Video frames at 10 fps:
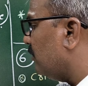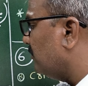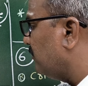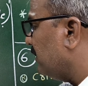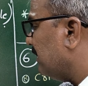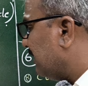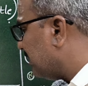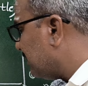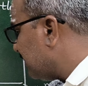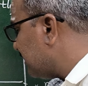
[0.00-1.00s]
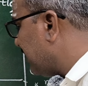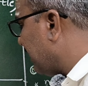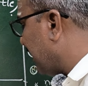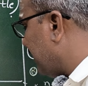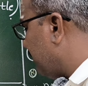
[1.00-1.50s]
of
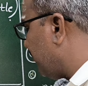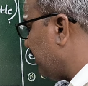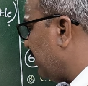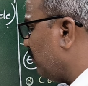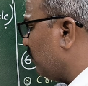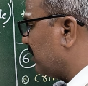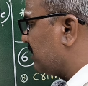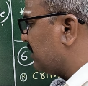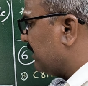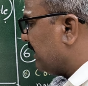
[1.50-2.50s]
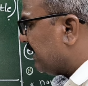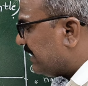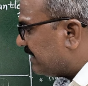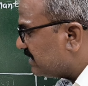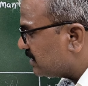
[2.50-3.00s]
Russian life in verse.
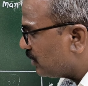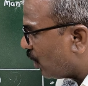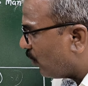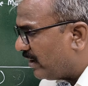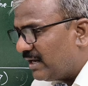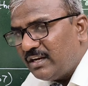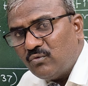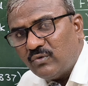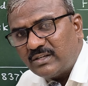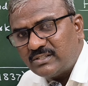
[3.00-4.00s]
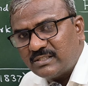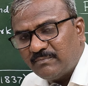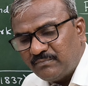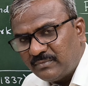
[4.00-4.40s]
It is a novel in verse.